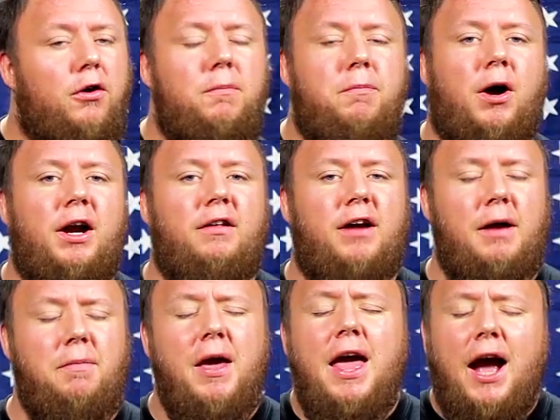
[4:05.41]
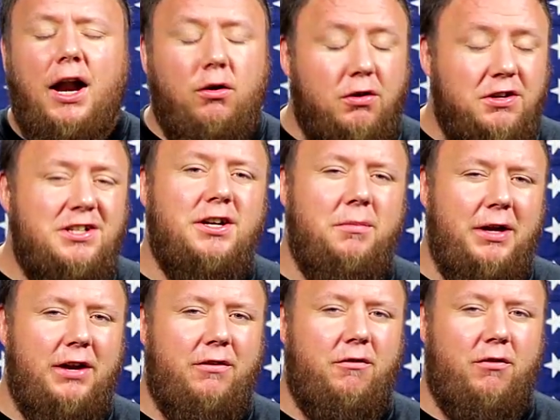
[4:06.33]
your body type, and of course it's going to
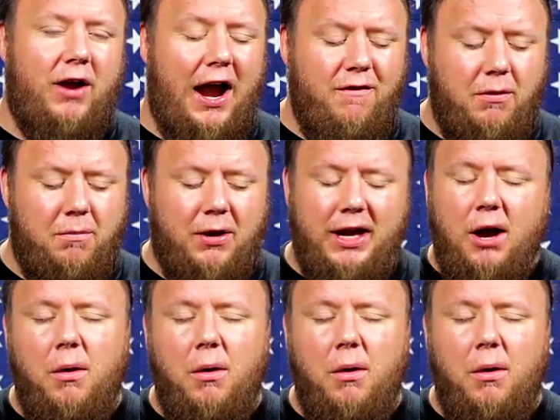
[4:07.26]
be different for everybody.